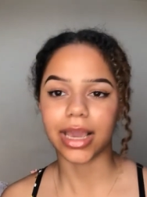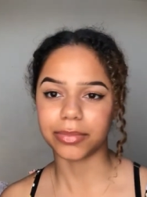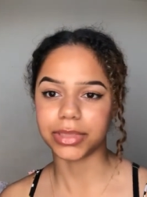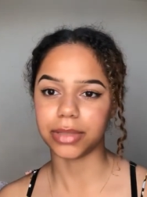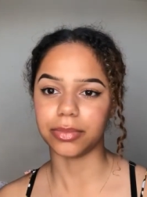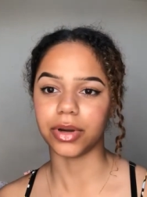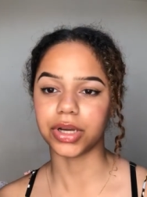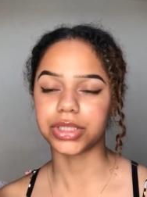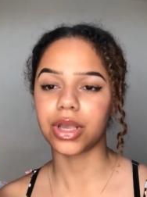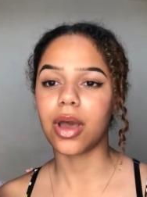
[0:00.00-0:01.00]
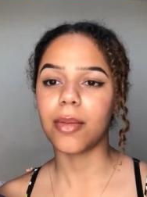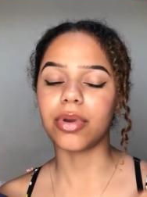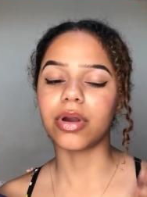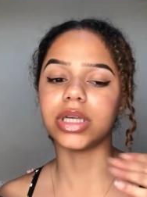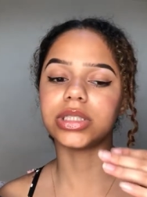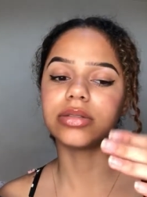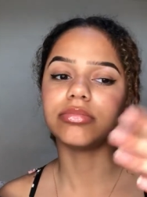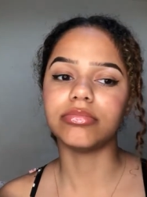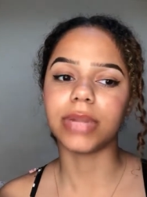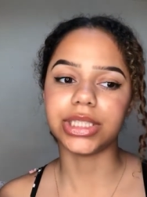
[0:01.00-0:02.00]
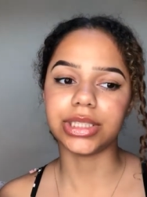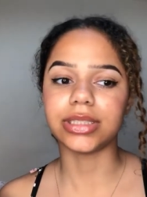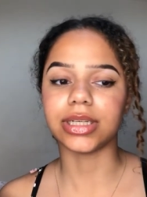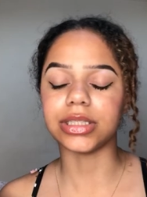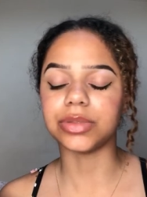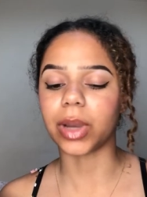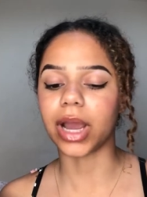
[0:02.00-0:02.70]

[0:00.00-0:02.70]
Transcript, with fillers: empty books, because my GCSEs were